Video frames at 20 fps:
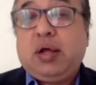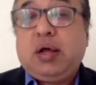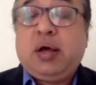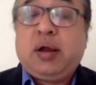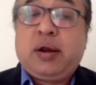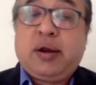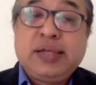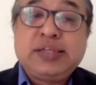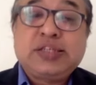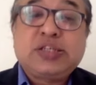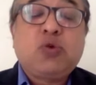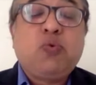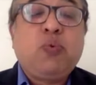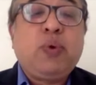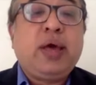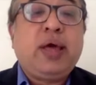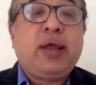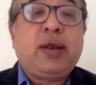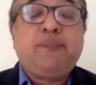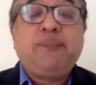a risk
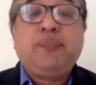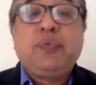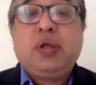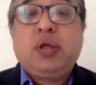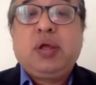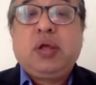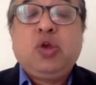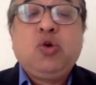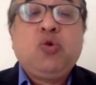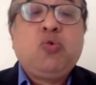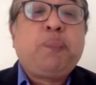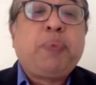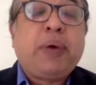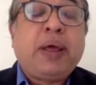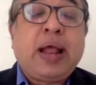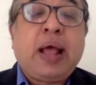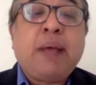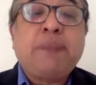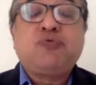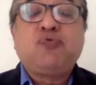where you
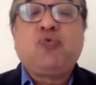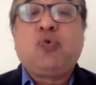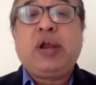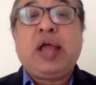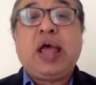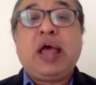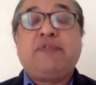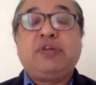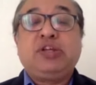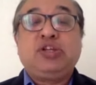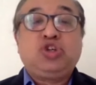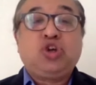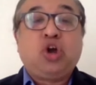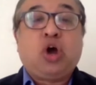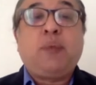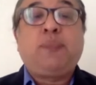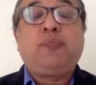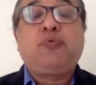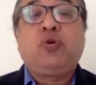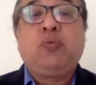perhaps won't have a
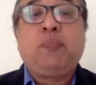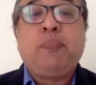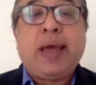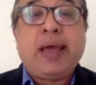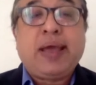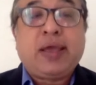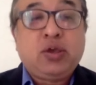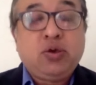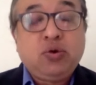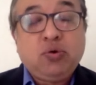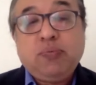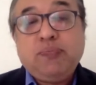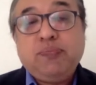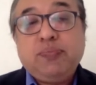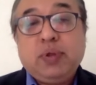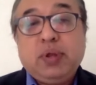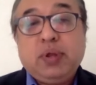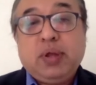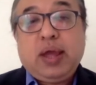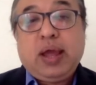job to back you,
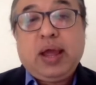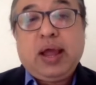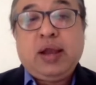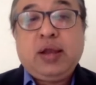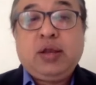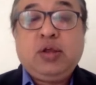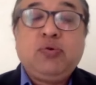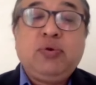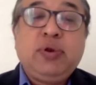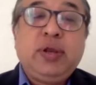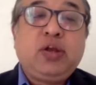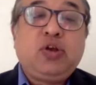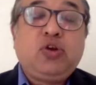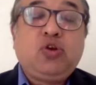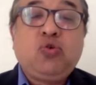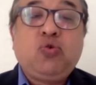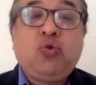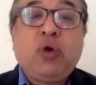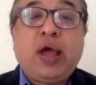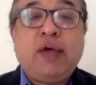and you need
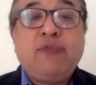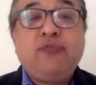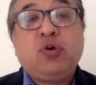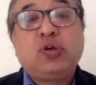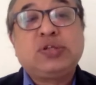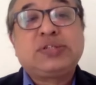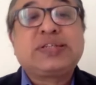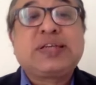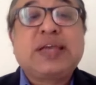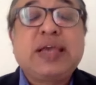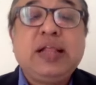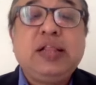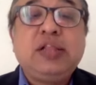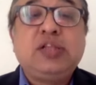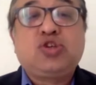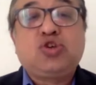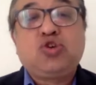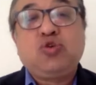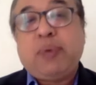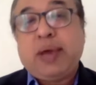to have your
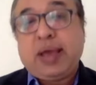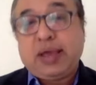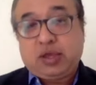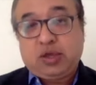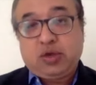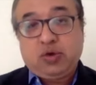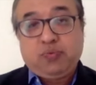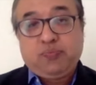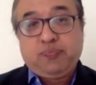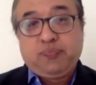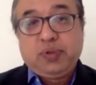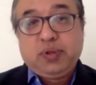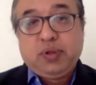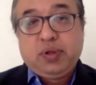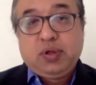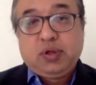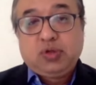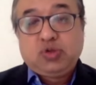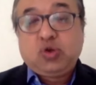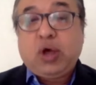skills to back you.
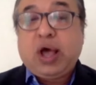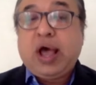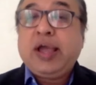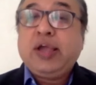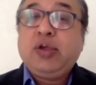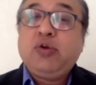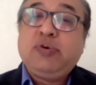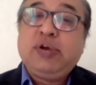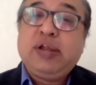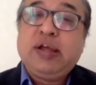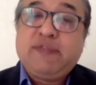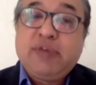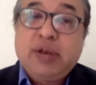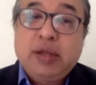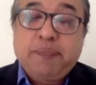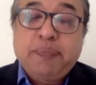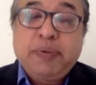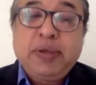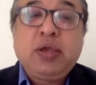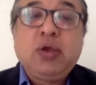So are you
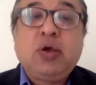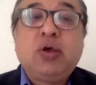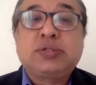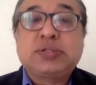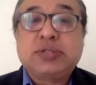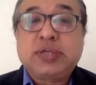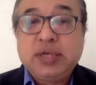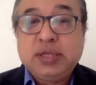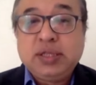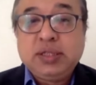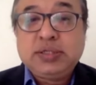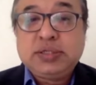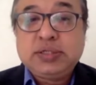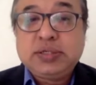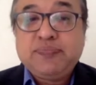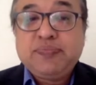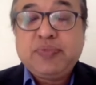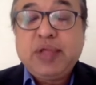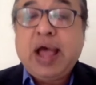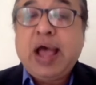developing your
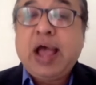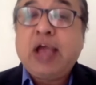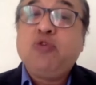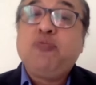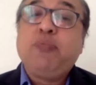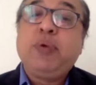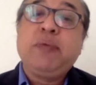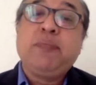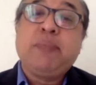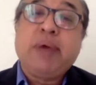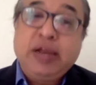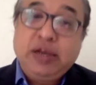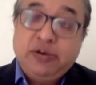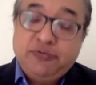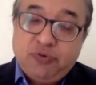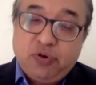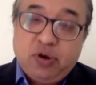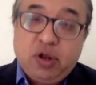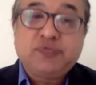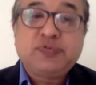skills? Are you being
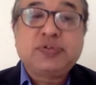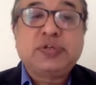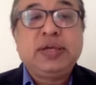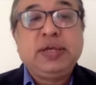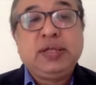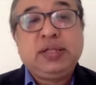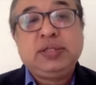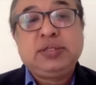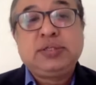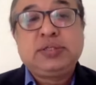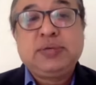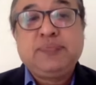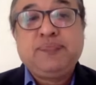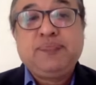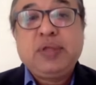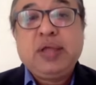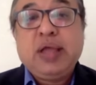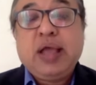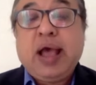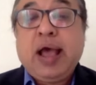mindful of skills?
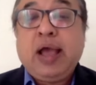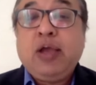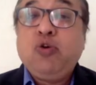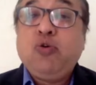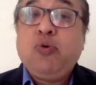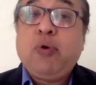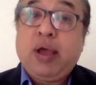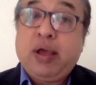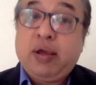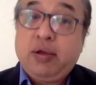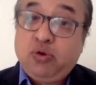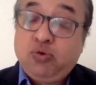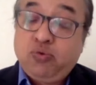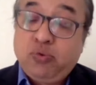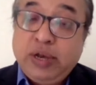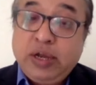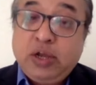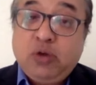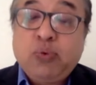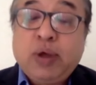
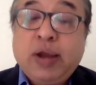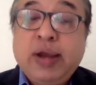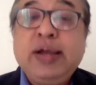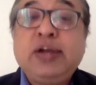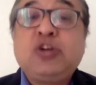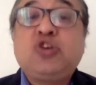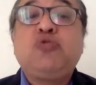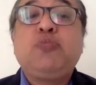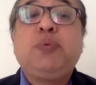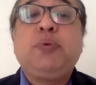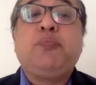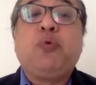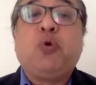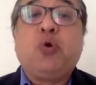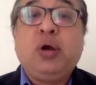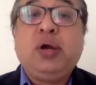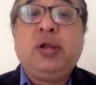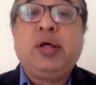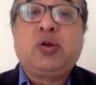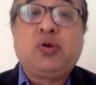One needs to be
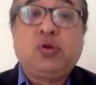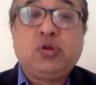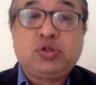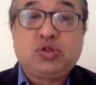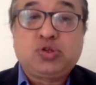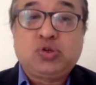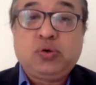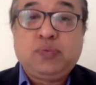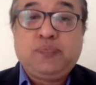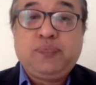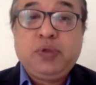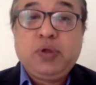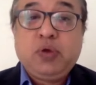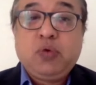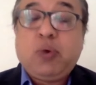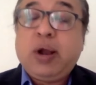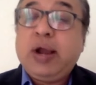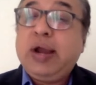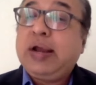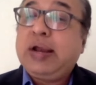bolder also.
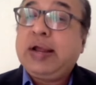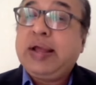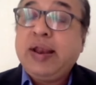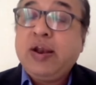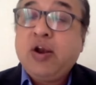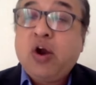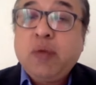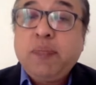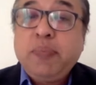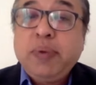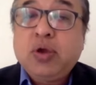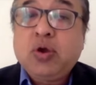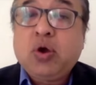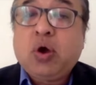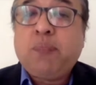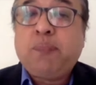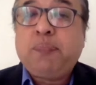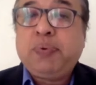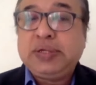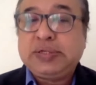One cannot be
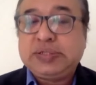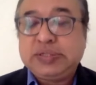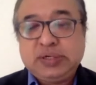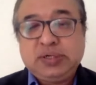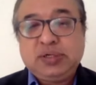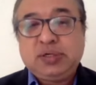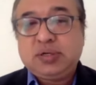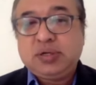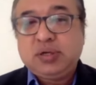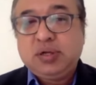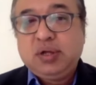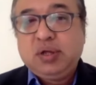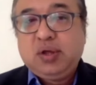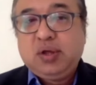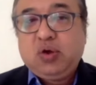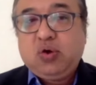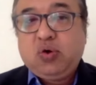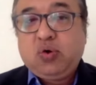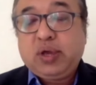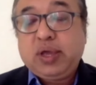complacent.
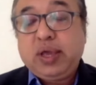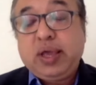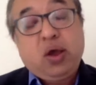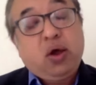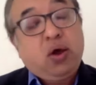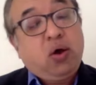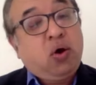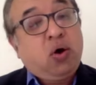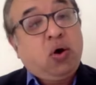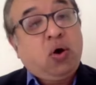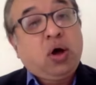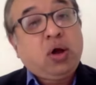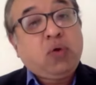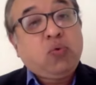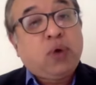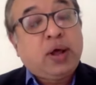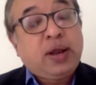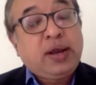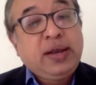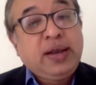Okay,
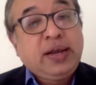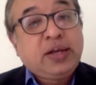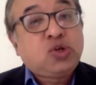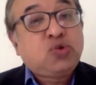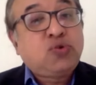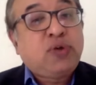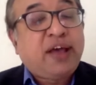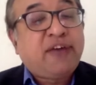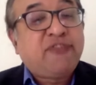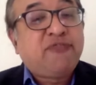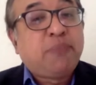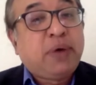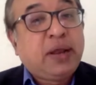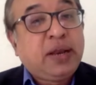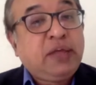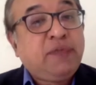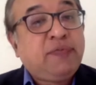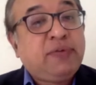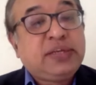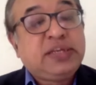or one needs to have
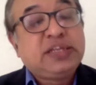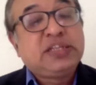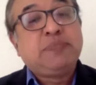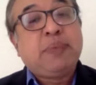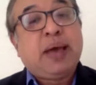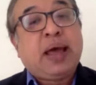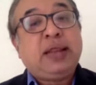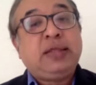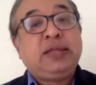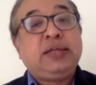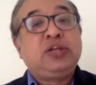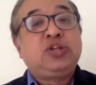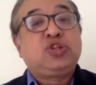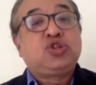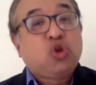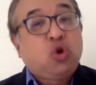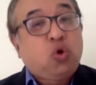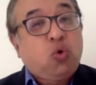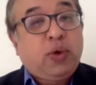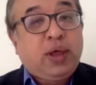money which is managing
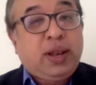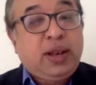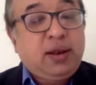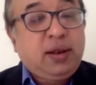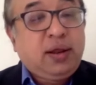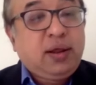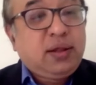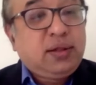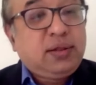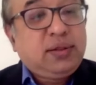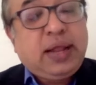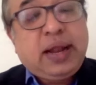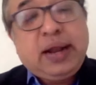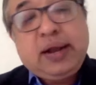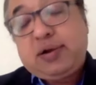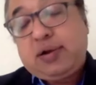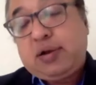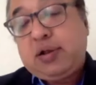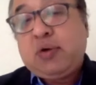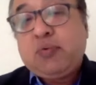so well
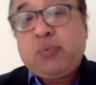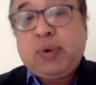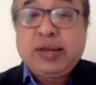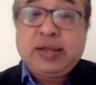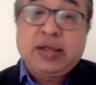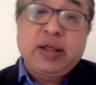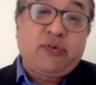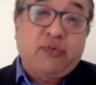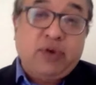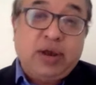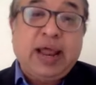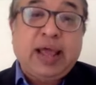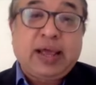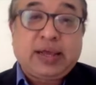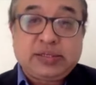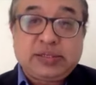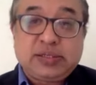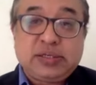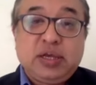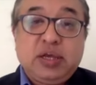that one can
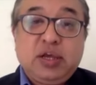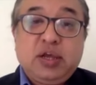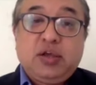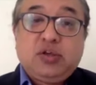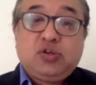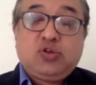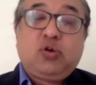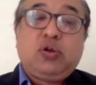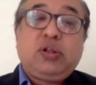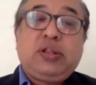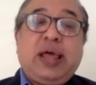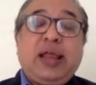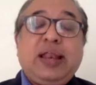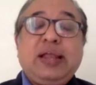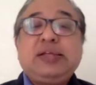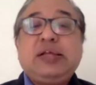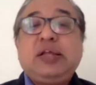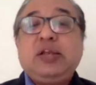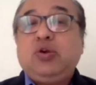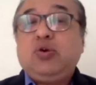relax. So there
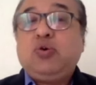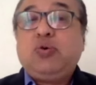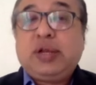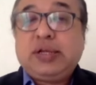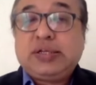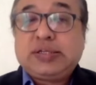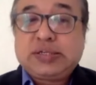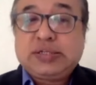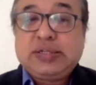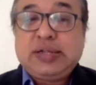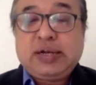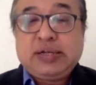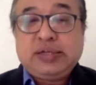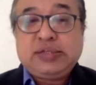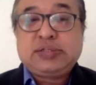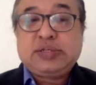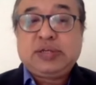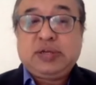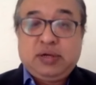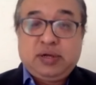is a new risk that
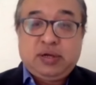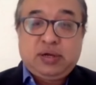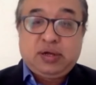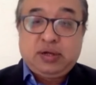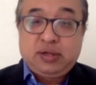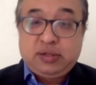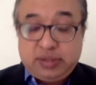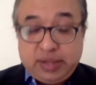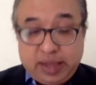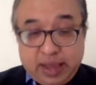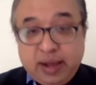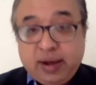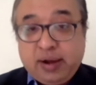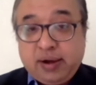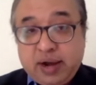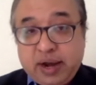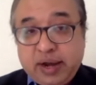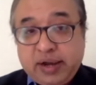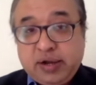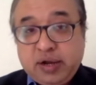is there
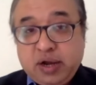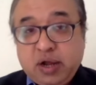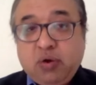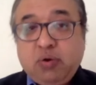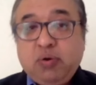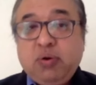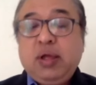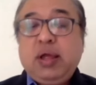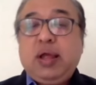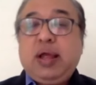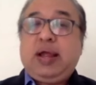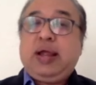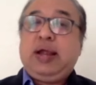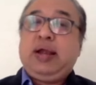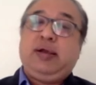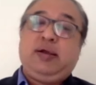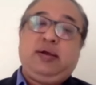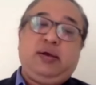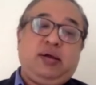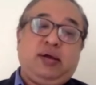right now,
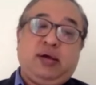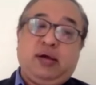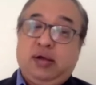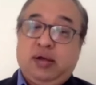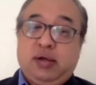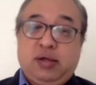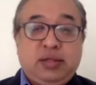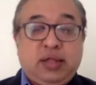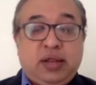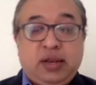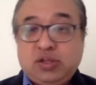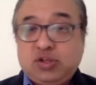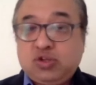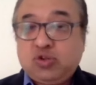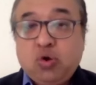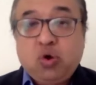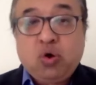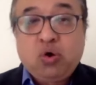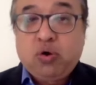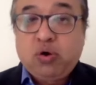and there is
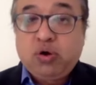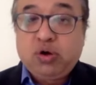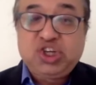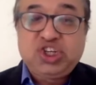no